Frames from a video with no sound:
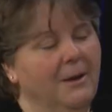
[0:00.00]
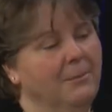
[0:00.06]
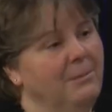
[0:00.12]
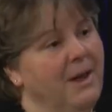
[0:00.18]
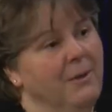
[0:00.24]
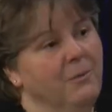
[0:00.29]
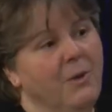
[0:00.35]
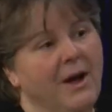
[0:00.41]

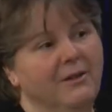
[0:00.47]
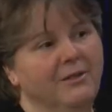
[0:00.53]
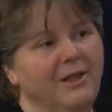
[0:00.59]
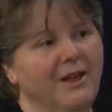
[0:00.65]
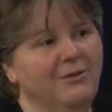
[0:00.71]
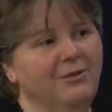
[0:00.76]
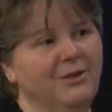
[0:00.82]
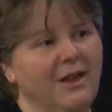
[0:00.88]
Bay
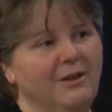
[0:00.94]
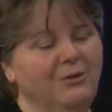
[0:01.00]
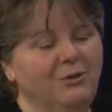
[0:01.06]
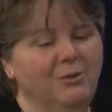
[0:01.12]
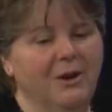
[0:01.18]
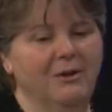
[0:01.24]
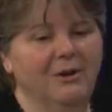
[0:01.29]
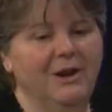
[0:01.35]
Wildlife
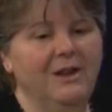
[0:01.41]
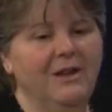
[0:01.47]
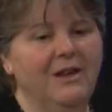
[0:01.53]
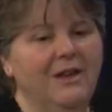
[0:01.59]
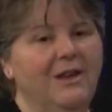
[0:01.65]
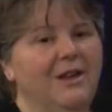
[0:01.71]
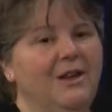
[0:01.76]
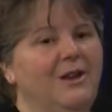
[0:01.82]
Sanctuary,
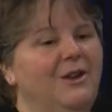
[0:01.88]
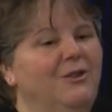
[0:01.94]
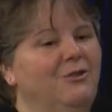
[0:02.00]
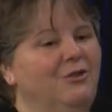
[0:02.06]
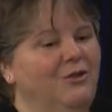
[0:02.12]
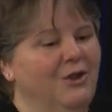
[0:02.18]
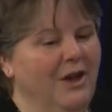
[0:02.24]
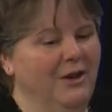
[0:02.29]

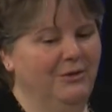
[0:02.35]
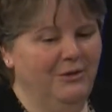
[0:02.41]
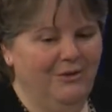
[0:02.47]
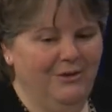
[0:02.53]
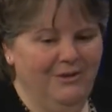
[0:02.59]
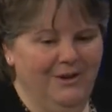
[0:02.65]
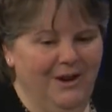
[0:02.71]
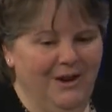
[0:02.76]

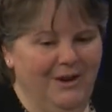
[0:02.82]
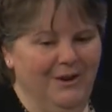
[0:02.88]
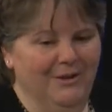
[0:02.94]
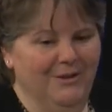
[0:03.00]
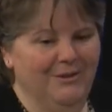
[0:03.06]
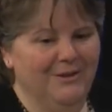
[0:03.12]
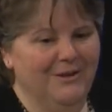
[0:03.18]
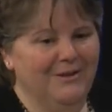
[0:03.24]
just
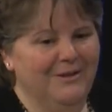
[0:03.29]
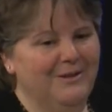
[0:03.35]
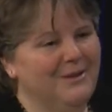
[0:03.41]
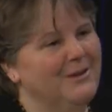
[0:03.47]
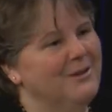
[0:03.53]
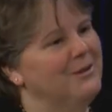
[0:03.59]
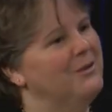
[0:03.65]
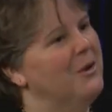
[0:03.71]

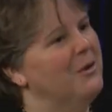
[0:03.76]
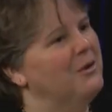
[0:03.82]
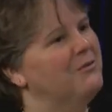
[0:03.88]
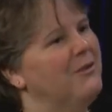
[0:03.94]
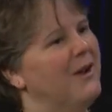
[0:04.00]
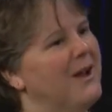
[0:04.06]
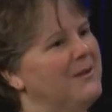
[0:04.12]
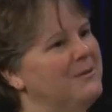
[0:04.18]

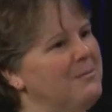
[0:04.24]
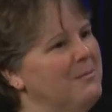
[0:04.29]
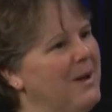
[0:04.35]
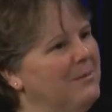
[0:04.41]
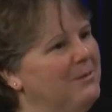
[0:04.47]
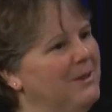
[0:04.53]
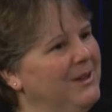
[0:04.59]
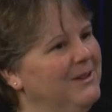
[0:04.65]
notifying the
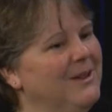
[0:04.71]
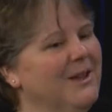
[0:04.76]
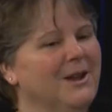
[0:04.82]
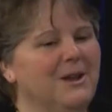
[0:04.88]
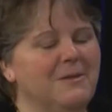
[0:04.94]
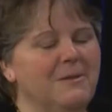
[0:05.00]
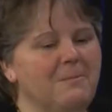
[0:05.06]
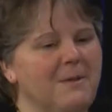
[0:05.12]
public,
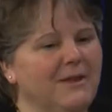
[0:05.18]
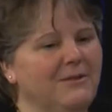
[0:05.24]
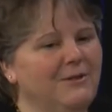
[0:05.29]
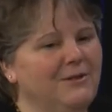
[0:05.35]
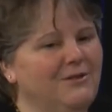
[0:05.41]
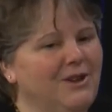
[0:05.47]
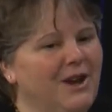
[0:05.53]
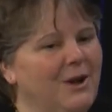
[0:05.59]
getting the
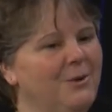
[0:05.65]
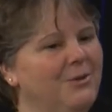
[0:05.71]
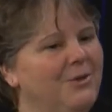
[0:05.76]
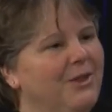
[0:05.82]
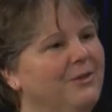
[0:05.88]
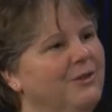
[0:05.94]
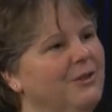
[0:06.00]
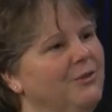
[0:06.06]
message
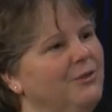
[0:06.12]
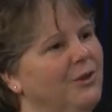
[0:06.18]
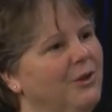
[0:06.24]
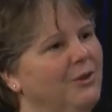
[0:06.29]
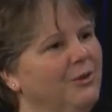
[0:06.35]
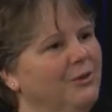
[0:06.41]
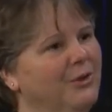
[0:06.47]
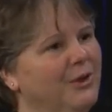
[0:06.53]
out that these
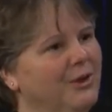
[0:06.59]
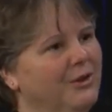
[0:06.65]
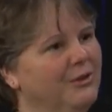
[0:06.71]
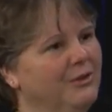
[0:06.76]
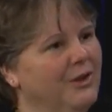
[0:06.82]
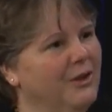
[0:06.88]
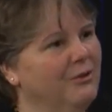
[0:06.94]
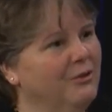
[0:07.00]
turtles are
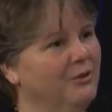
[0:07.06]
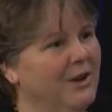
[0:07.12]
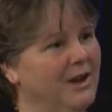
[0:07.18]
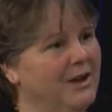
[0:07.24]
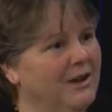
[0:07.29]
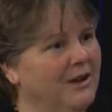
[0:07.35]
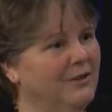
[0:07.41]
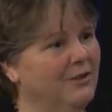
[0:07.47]
going to start
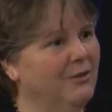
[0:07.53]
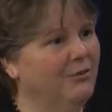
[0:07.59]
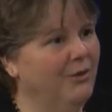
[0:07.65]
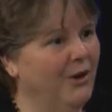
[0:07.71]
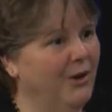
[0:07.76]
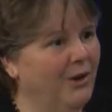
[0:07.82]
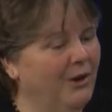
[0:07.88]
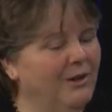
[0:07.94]
stranding in the
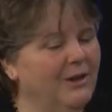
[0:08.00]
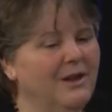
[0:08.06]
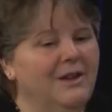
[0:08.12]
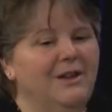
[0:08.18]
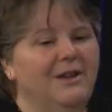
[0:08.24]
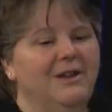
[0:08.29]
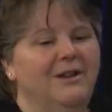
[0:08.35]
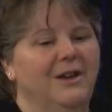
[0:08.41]
fall.
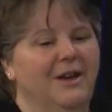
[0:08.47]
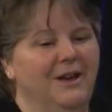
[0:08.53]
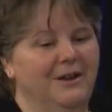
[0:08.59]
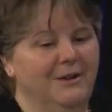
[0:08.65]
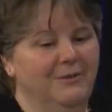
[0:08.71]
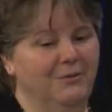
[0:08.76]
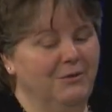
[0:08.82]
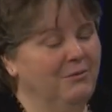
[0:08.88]
Mm-hmm.
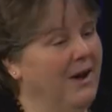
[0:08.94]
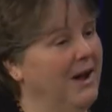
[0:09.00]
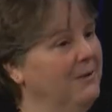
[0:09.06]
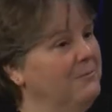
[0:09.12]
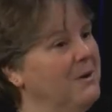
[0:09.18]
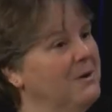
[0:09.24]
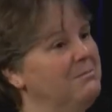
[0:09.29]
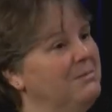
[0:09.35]
And if you
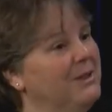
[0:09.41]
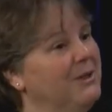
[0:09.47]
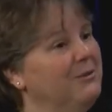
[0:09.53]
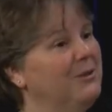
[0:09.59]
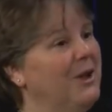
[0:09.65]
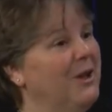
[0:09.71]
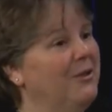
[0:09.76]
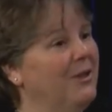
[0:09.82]
find one,
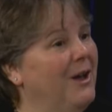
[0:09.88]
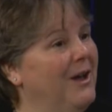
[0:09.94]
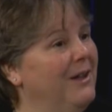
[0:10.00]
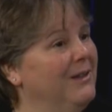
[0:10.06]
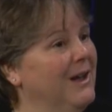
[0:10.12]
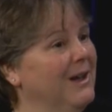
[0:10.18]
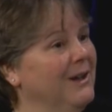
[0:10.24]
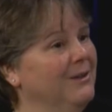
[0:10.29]
please call the
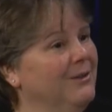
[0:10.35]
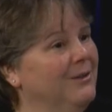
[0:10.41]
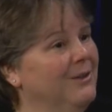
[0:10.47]
hotline.